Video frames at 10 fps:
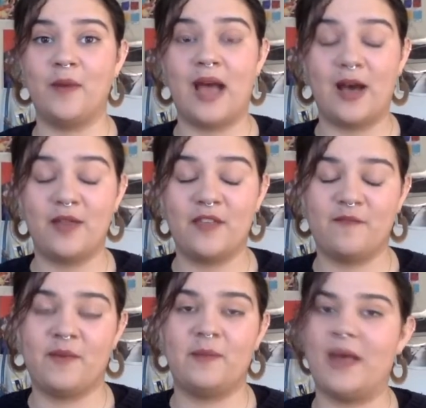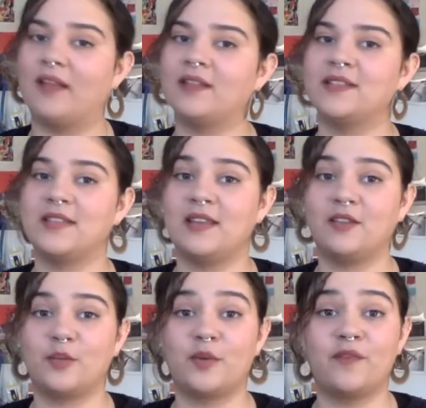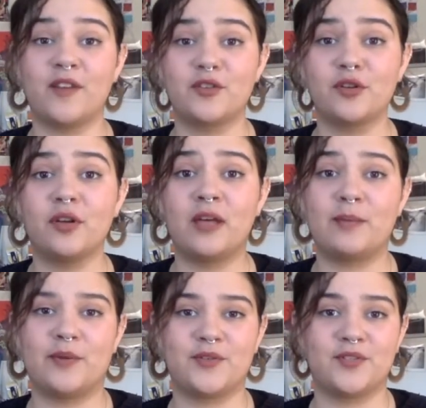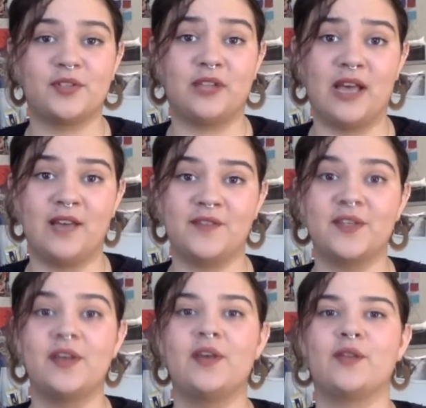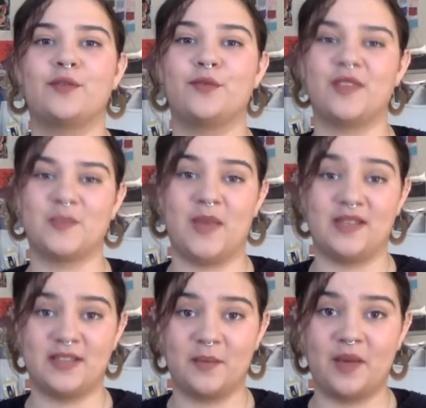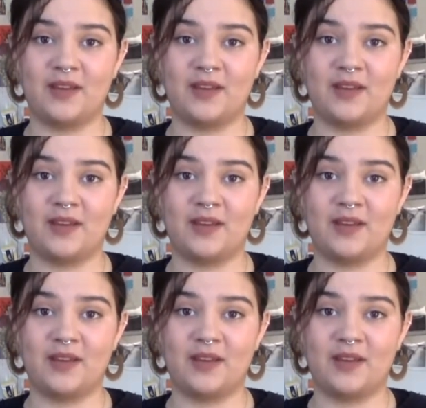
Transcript: how they've been balancing their professional and personal lives through this pandemic.